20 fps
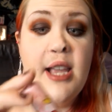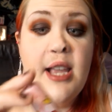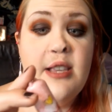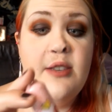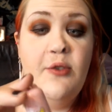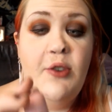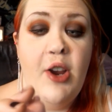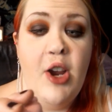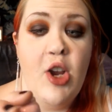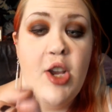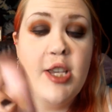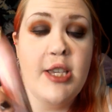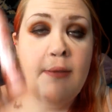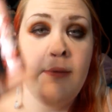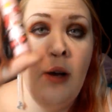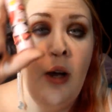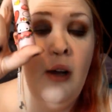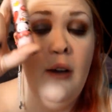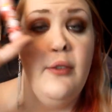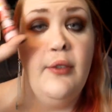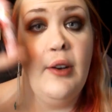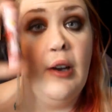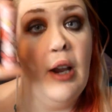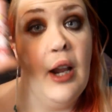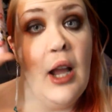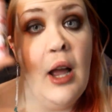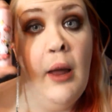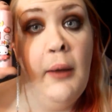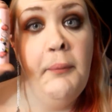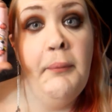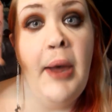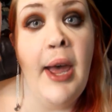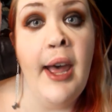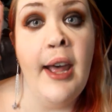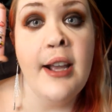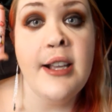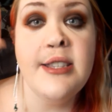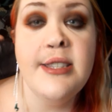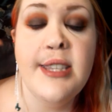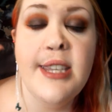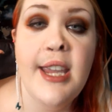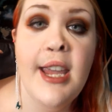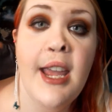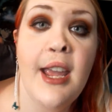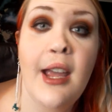It's very small, very compact,